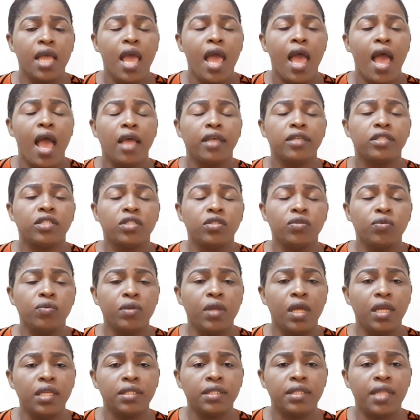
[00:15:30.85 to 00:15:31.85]
As soon
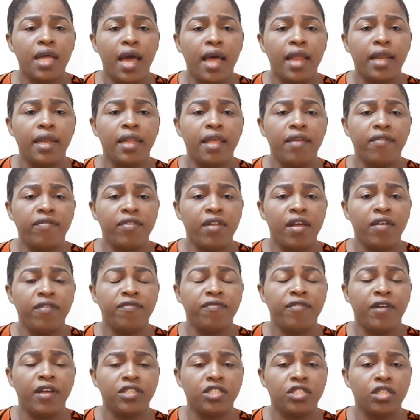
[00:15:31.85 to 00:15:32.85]
as that level of
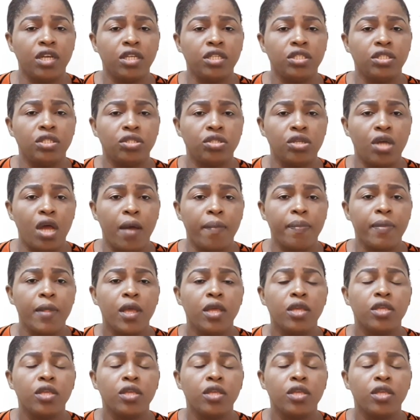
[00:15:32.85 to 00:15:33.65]
fashion drop,